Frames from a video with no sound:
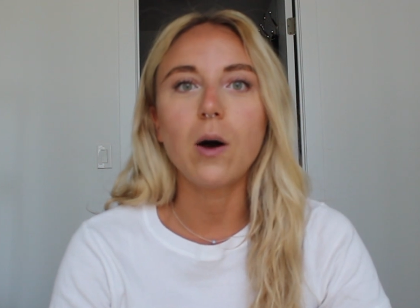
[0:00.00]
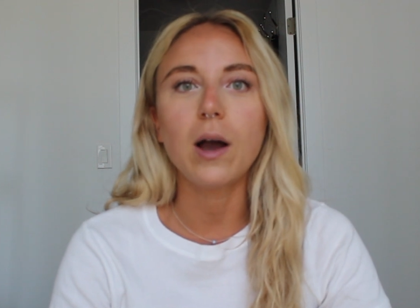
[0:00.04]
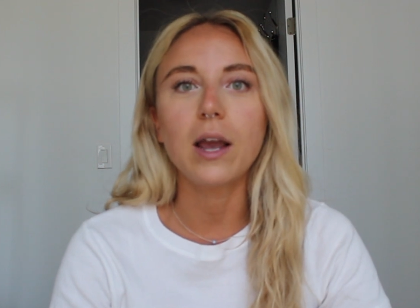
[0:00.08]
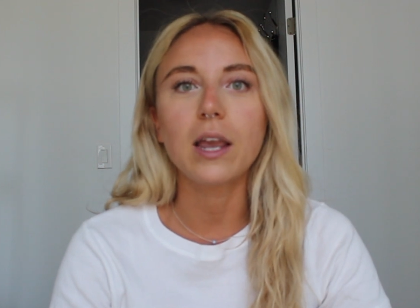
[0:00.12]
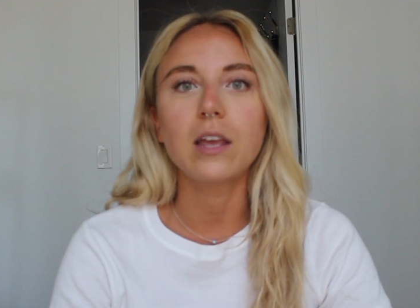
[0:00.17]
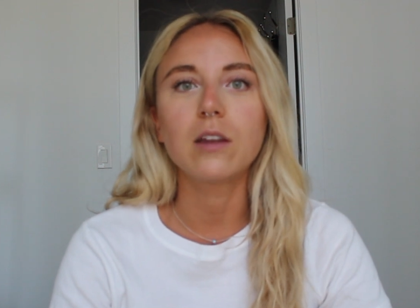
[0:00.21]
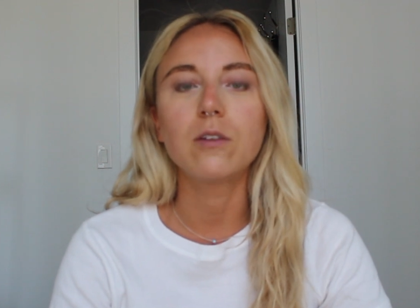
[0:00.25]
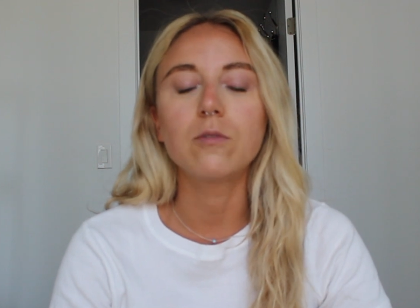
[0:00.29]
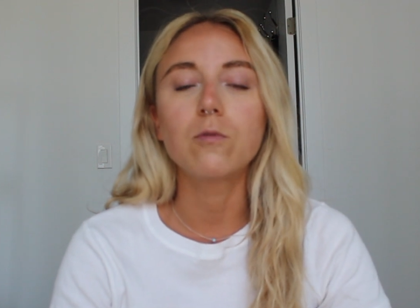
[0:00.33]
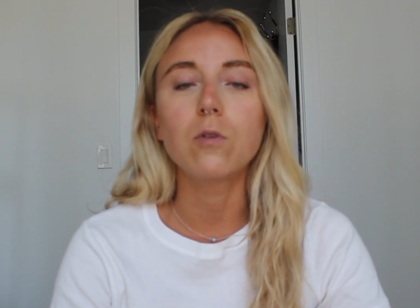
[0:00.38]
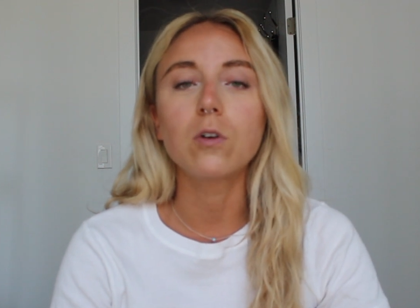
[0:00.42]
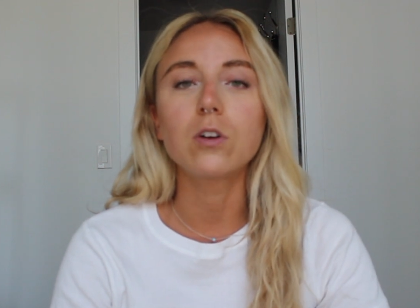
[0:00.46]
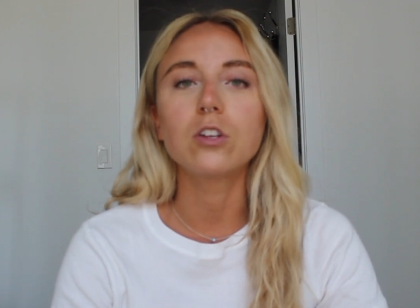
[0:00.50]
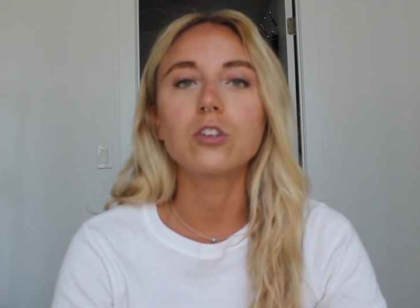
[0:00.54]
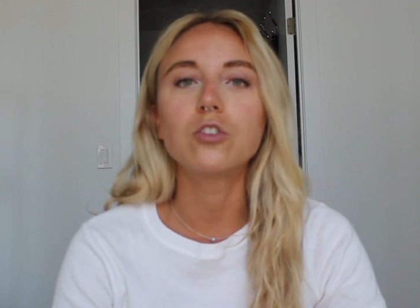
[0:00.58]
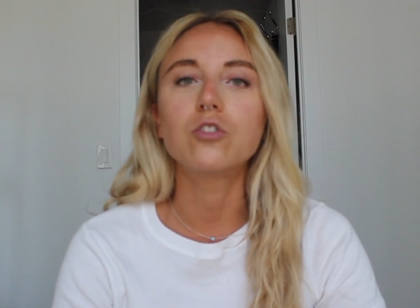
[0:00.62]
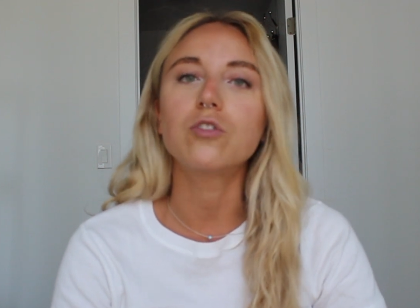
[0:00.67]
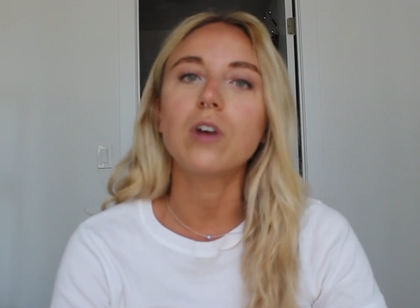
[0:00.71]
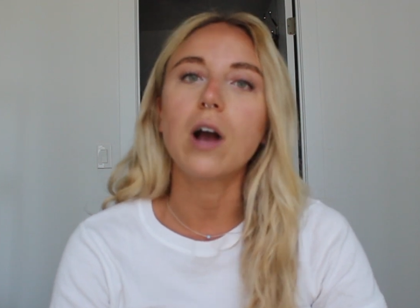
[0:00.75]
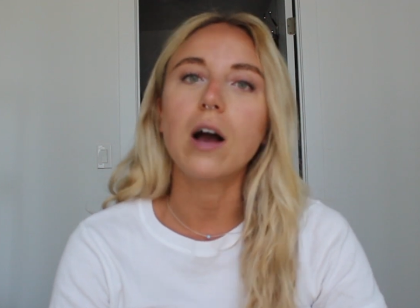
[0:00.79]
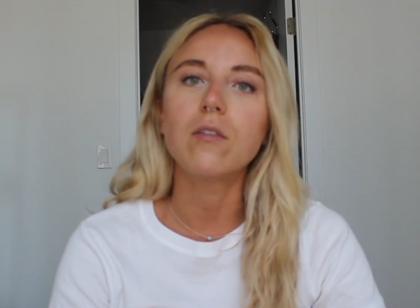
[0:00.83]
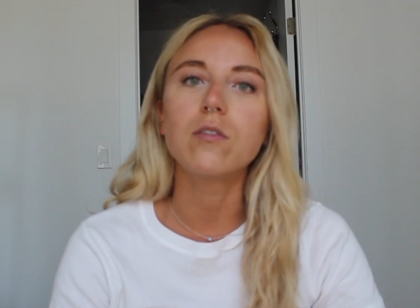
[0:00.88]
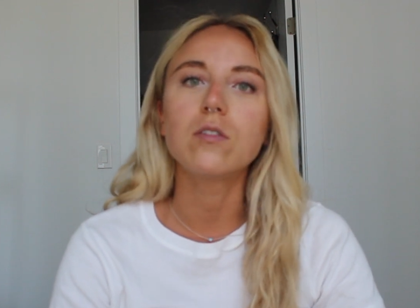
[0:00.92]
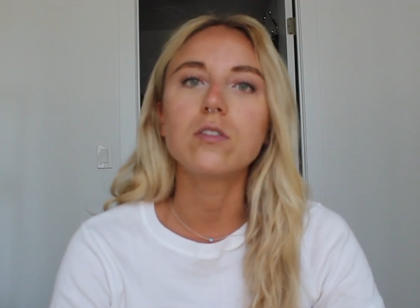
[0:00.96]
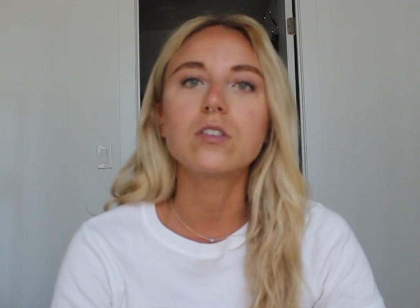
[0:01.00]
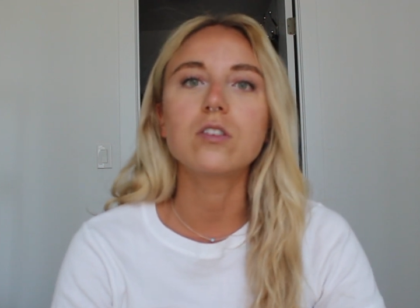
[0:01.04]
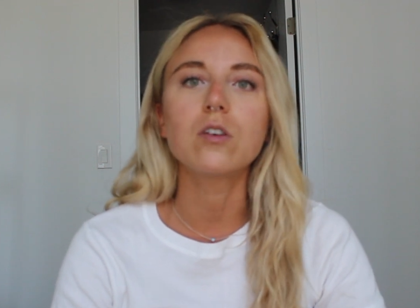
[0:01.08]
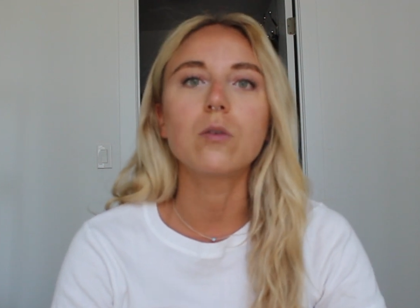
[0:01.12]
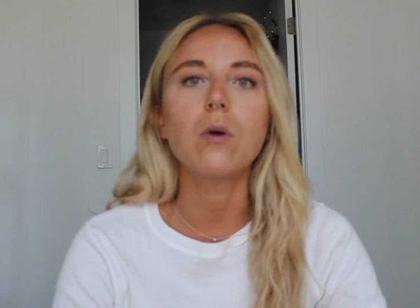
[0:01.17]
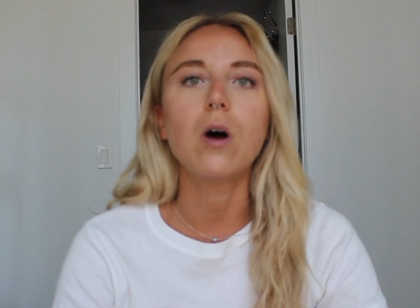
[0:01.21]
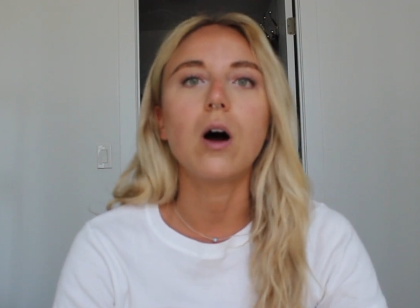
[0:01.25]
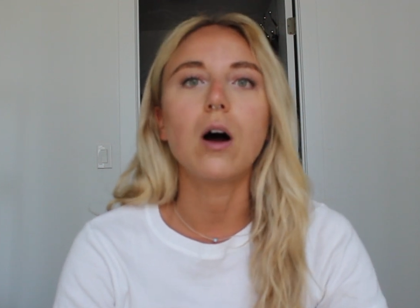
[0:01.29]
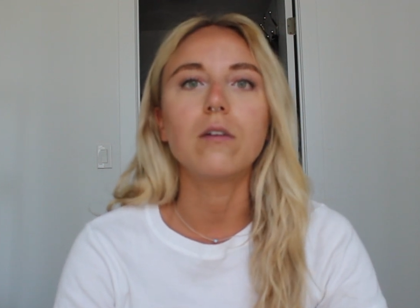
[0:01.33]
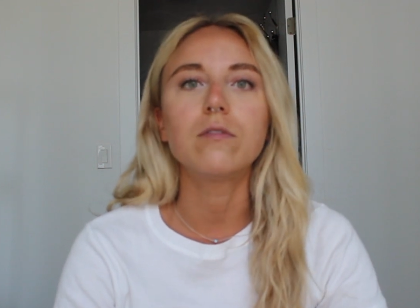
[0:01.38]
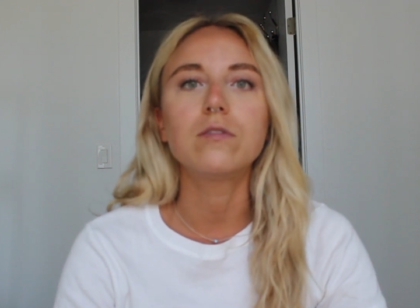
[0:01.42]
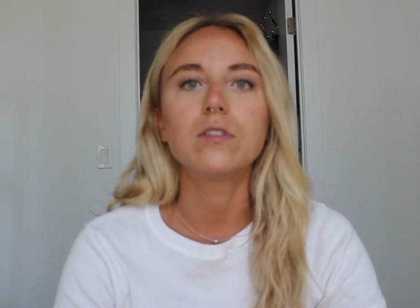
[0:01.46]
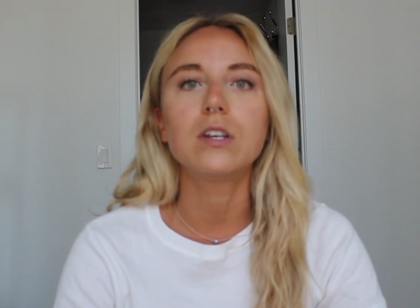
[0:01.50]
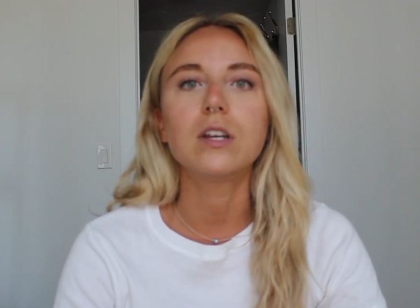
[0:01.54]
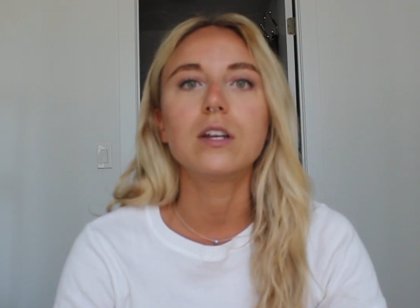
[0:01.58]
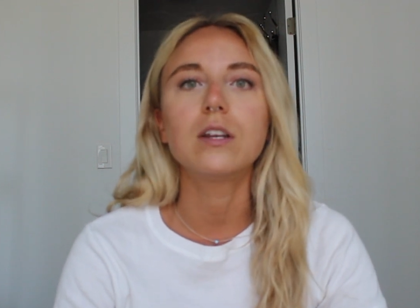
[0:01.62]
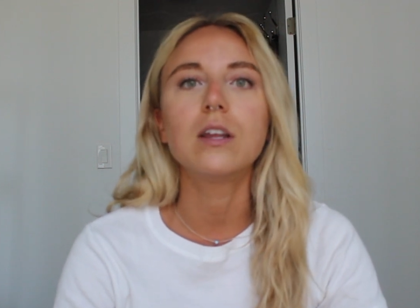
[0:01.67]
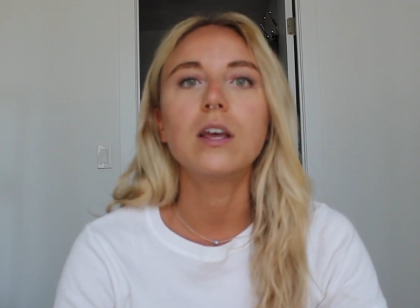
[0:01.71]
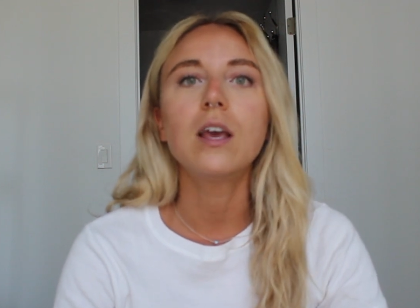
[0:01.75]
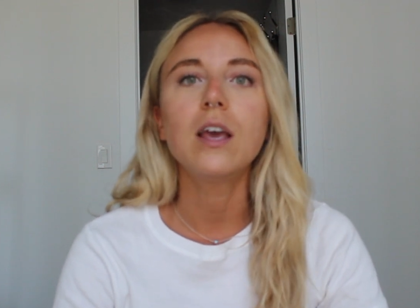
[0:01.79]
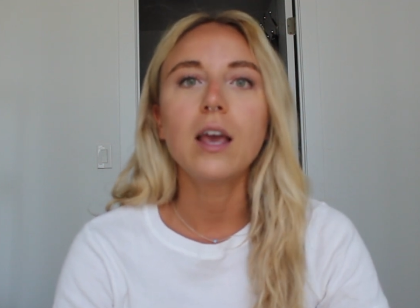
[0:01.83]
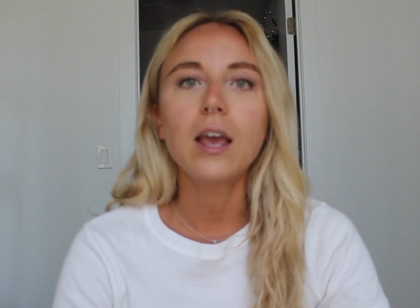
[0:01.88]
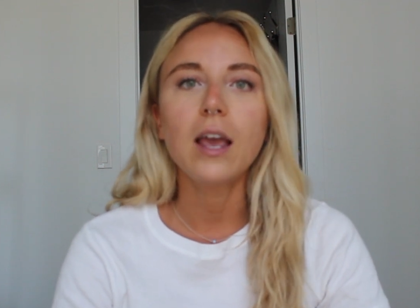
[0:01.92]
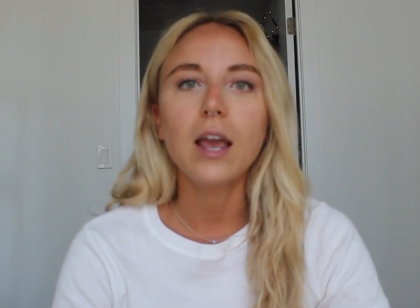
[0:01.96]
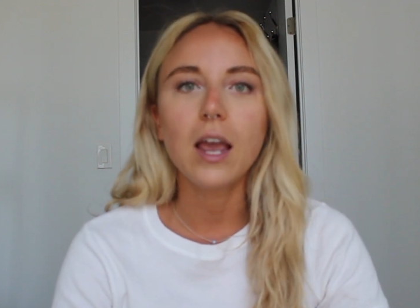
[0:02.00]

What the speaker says: I can afford to travel so often,